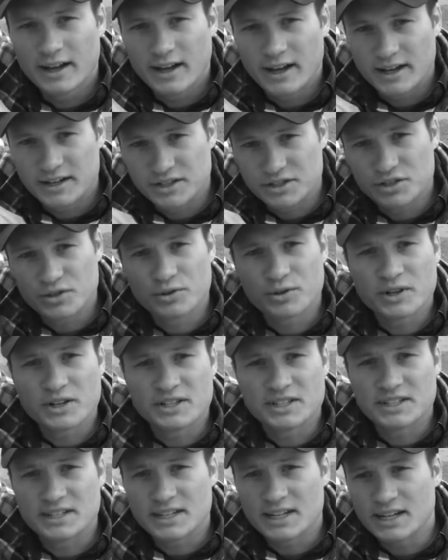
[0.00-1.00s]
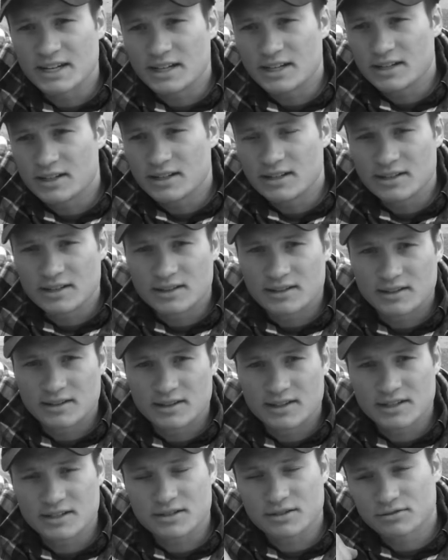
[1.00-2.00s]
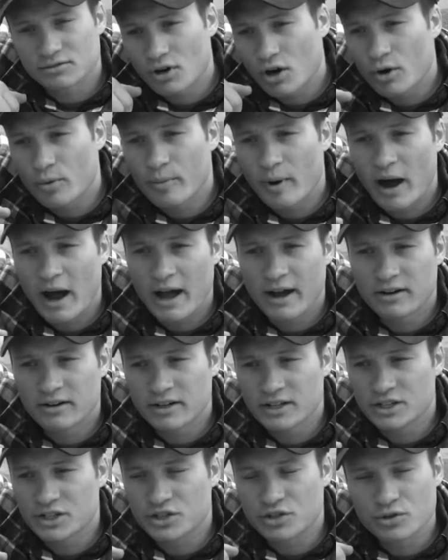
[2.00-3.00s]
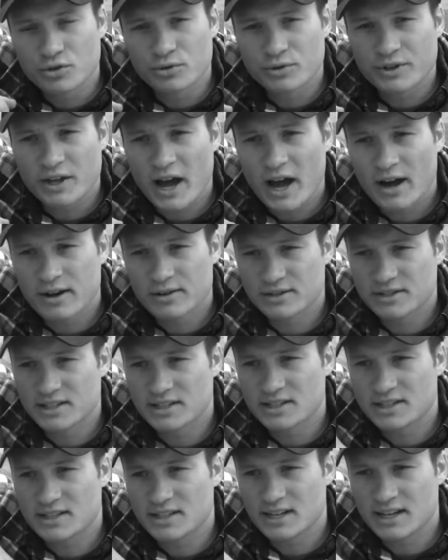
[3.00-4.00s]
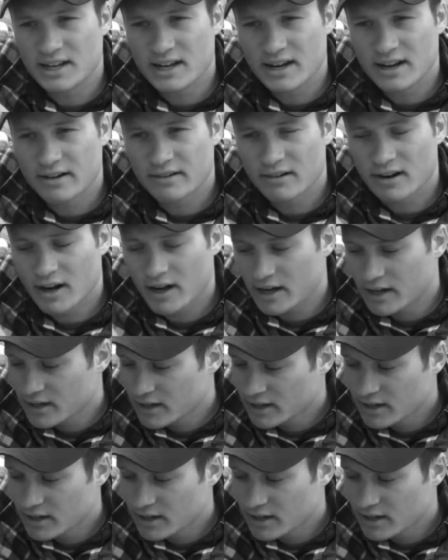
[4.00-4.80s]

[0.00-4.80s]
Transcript: As you can see, this low mileage 2000 Sierra,